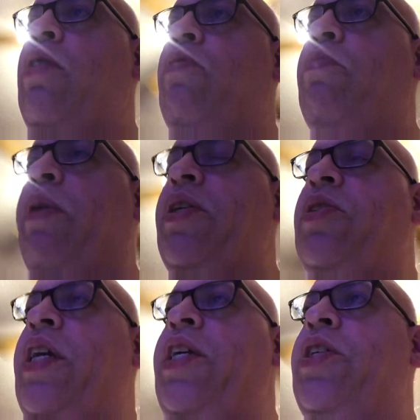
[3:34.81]
with my
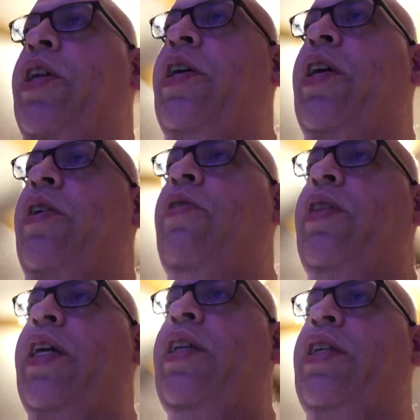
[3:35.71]
station
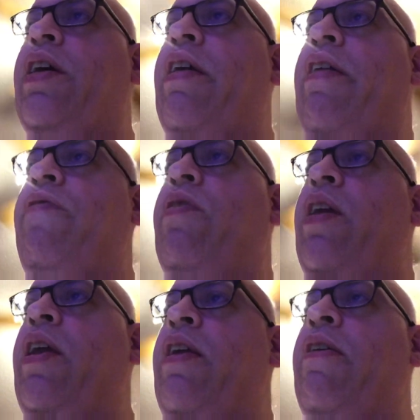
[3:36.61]
code, that if
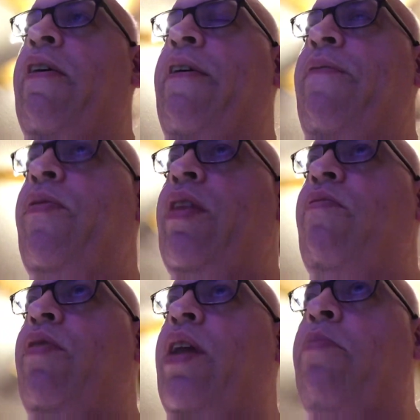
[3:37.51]
the
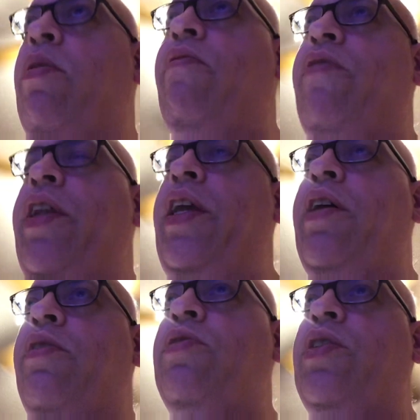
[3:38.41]
number of
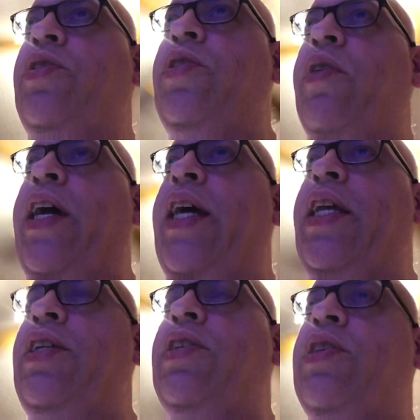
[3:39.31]
videos that you're
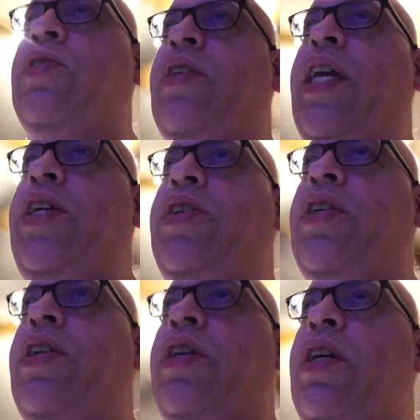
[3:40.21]
adding to the
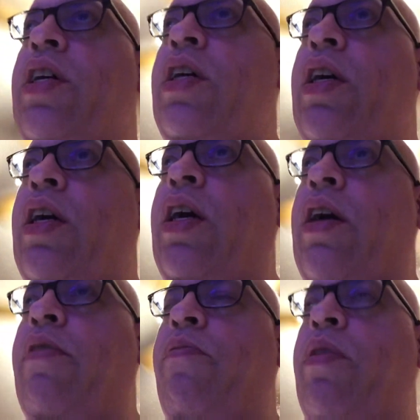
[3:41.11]
station,
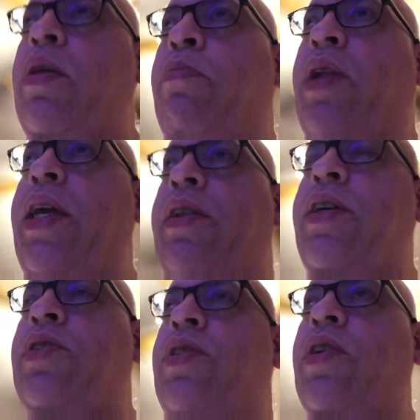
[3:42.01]
the
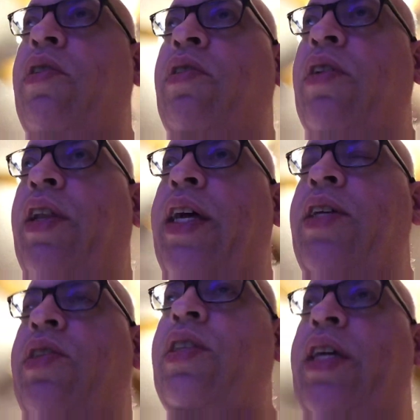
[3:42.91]
playlists are
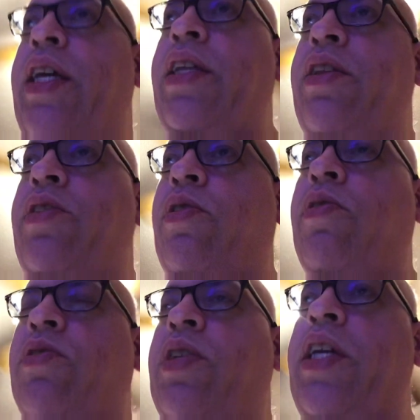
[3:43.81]
less than the
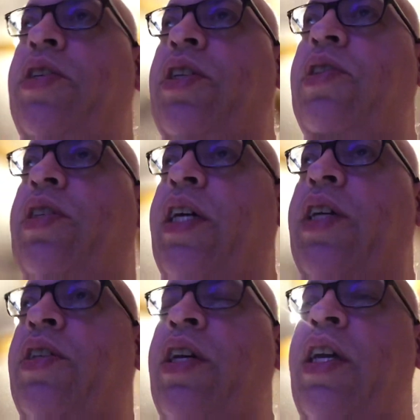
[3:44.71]
total station
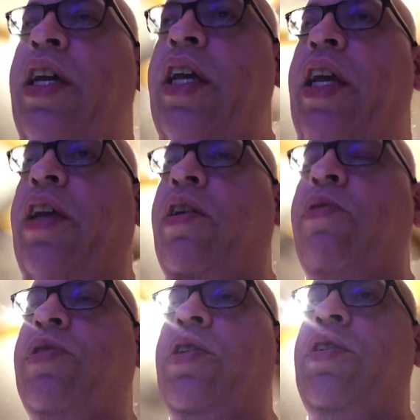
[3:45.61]
size, it
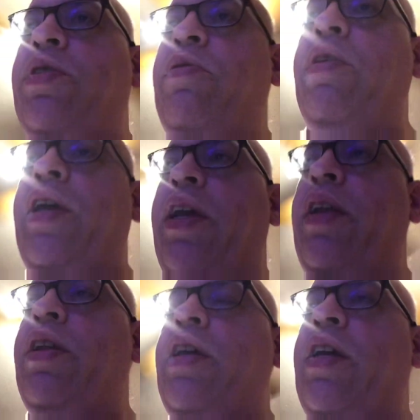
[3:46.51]
goes
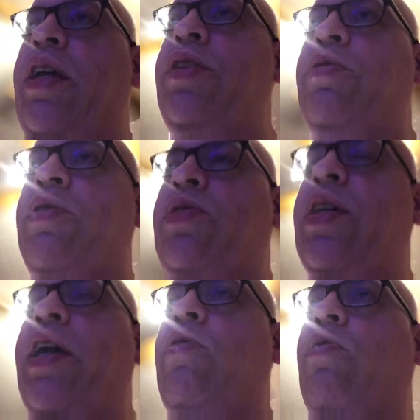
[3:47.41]
into a
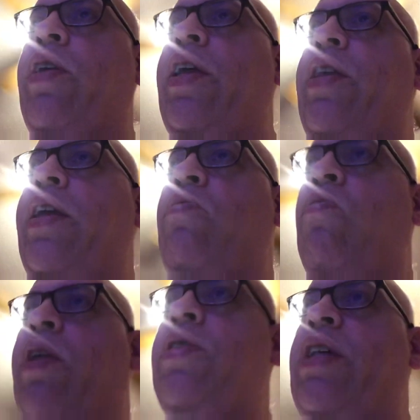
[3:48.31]
cycle. And I think
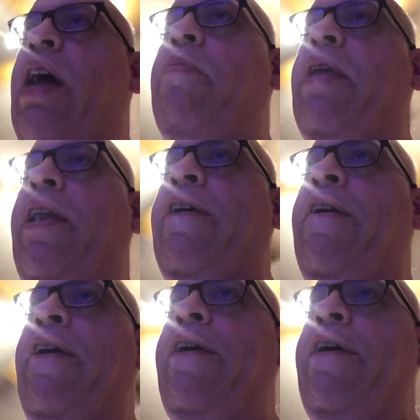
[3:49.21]
what's happening